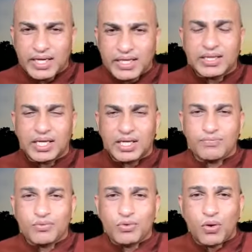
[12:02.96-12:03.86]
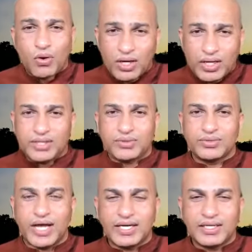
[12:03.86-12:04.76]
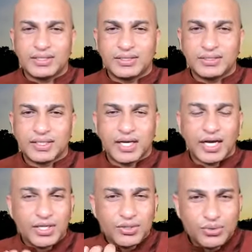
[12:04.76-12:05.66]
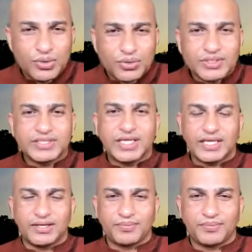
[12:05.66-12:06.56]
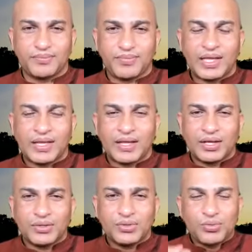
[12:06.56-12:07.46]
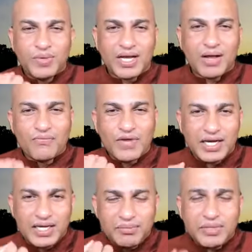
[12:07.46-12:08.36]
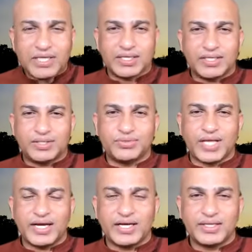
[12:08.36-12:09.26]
anything, if you hold it to that and you don't see, you become very limited to that.